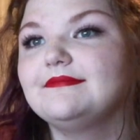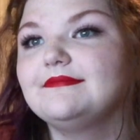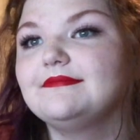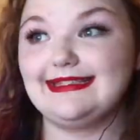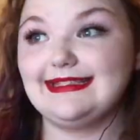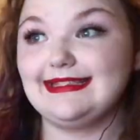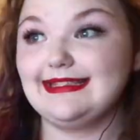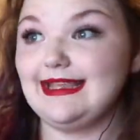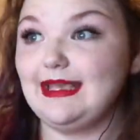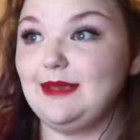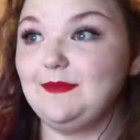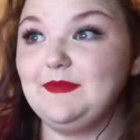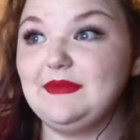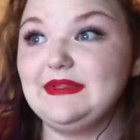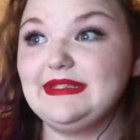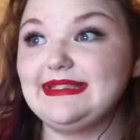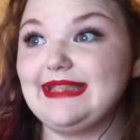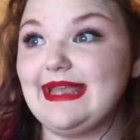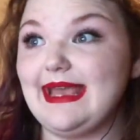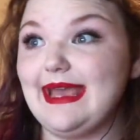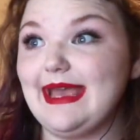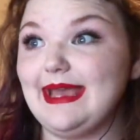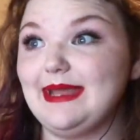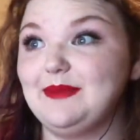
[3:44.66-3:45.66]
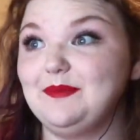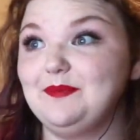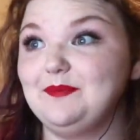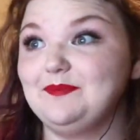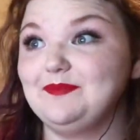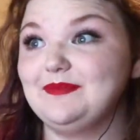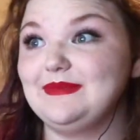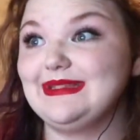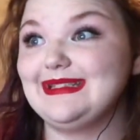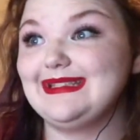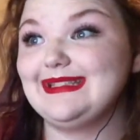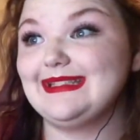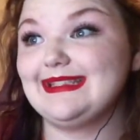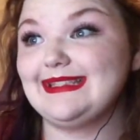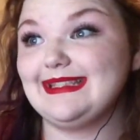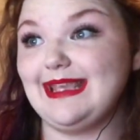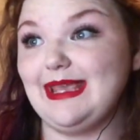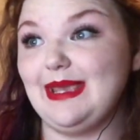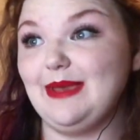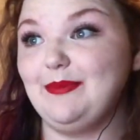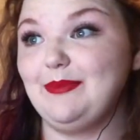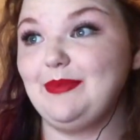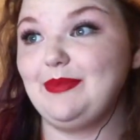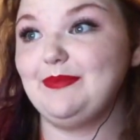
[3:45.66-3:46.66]
Skip this ad.
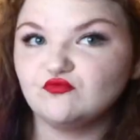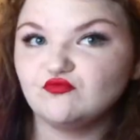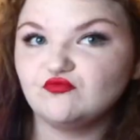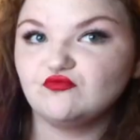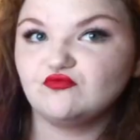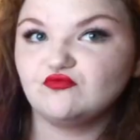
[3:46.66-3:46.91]
Skip.